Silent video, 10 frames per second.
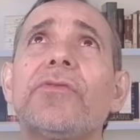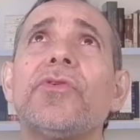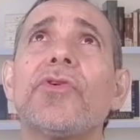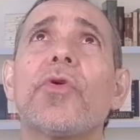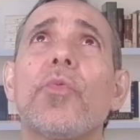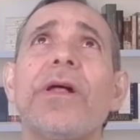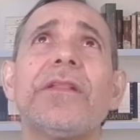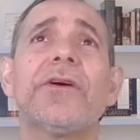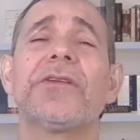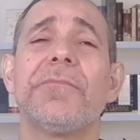do Your
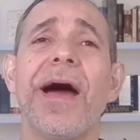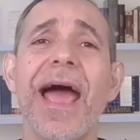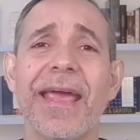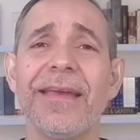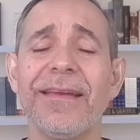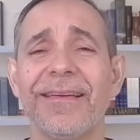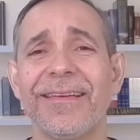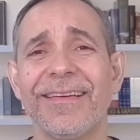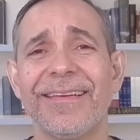will, not mine.